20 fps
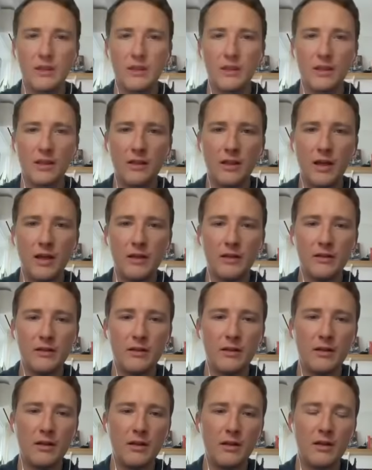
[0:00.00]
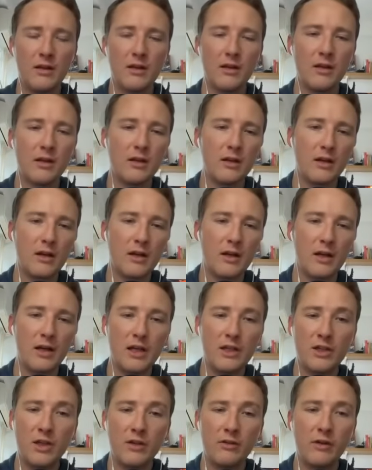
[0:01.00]
done. I
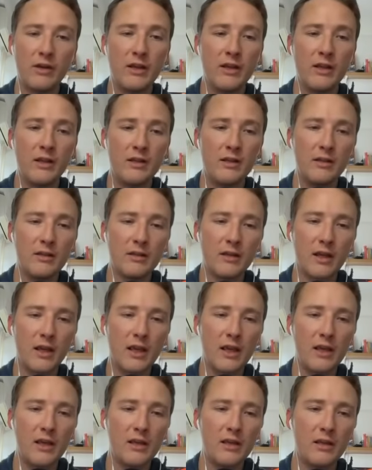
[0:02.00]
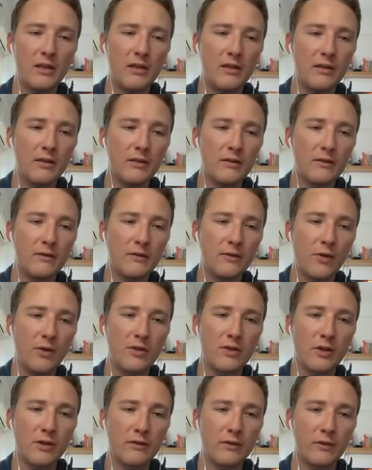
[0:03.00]
generated a
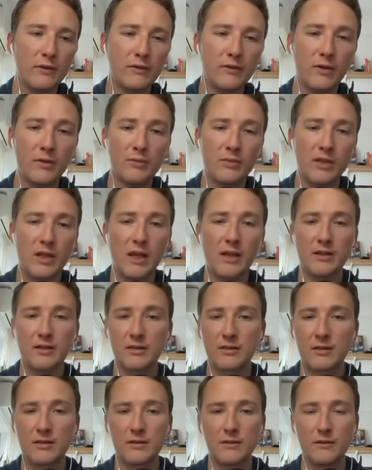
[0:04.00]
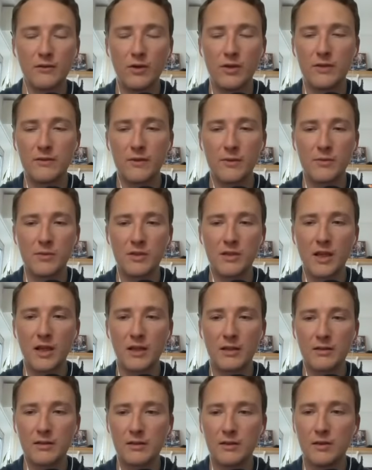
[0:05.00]
voiceover from text, voice from
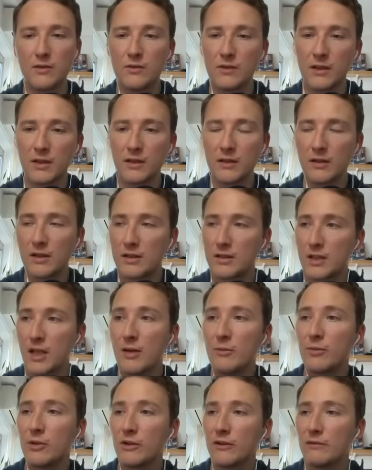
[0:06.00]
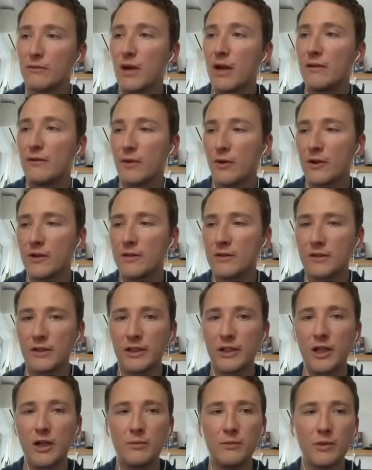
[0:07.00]
text, using a sample of my voice. I
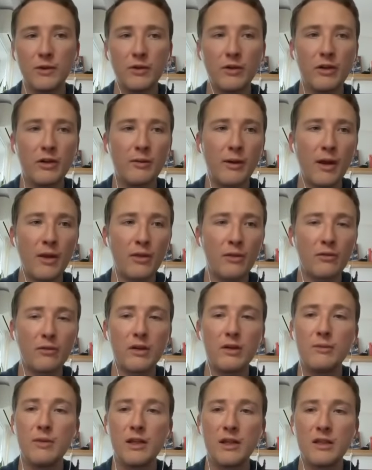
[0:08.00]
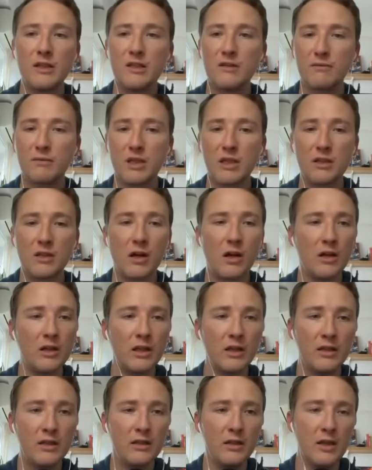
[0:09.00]
uploaded about 3 minutes of me
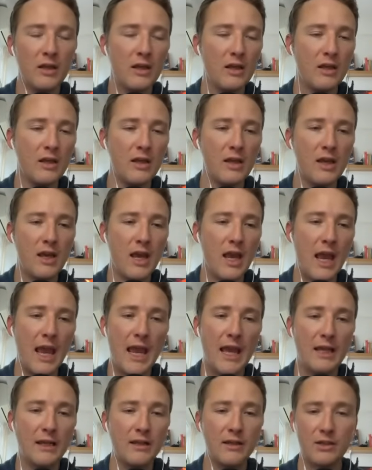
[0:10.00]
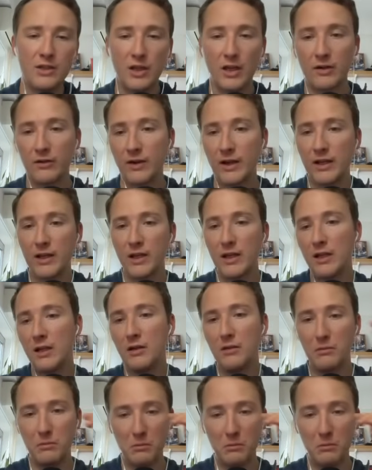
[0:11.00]
talking, and it generated